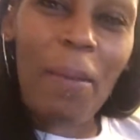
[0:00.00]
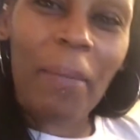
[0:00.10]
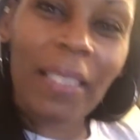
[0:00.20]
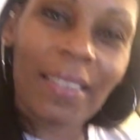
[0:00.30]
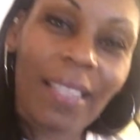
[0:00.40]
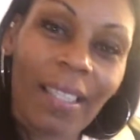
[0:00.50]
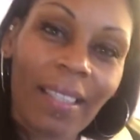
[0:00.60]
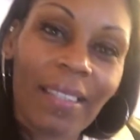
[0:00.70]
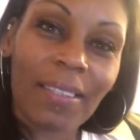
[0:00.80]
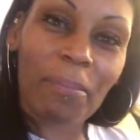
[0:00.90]
and my
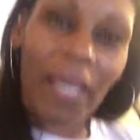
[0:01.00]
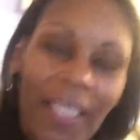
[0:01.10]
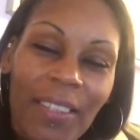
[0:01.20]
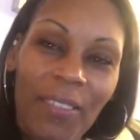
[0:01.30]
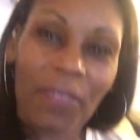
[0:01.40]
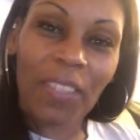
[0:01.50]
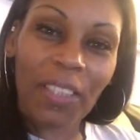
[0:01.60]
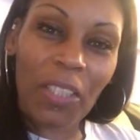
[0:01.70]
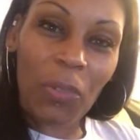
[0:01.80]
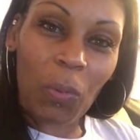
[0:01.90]
tongue is back to
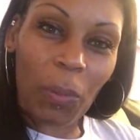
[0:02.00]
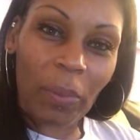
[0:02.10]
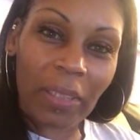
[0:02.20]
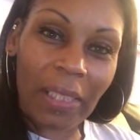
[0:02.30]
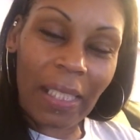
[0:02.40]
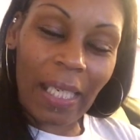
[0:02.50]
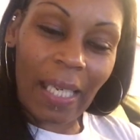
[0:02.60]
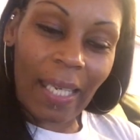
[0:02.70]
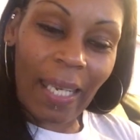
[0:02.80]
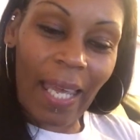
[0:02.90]
feeling normal
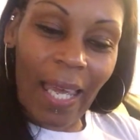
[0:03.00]
again,